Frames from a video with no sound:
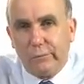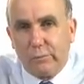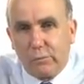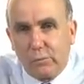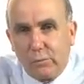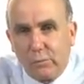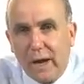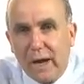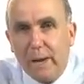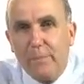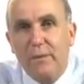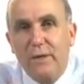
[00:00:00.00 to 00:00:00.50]

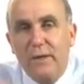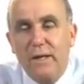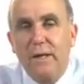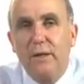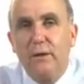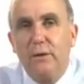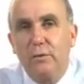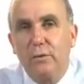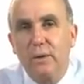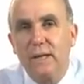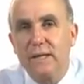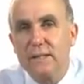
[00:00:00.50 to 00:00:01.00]
rapid
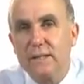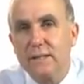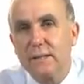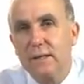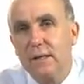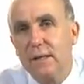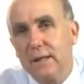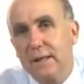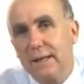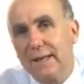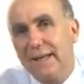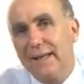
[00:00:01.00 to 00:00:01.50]
increase
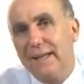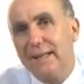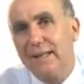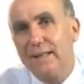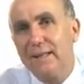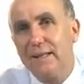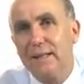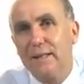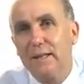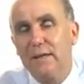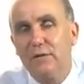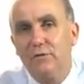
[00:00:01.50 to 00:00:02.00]

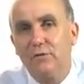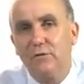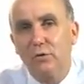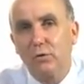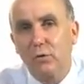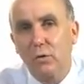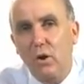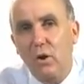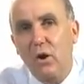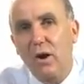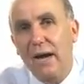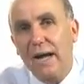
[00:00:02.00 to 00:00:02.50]
in the
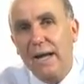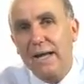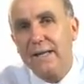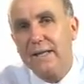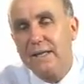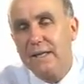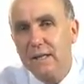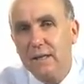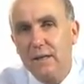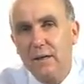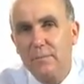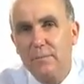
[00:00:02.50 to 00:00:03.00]

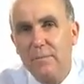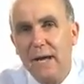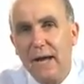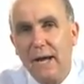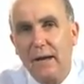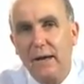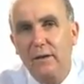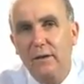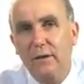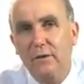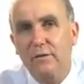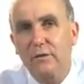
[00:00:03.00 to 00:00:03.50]
variety and
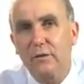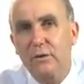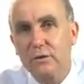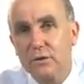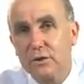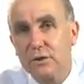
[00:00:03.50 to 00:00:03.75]
amount of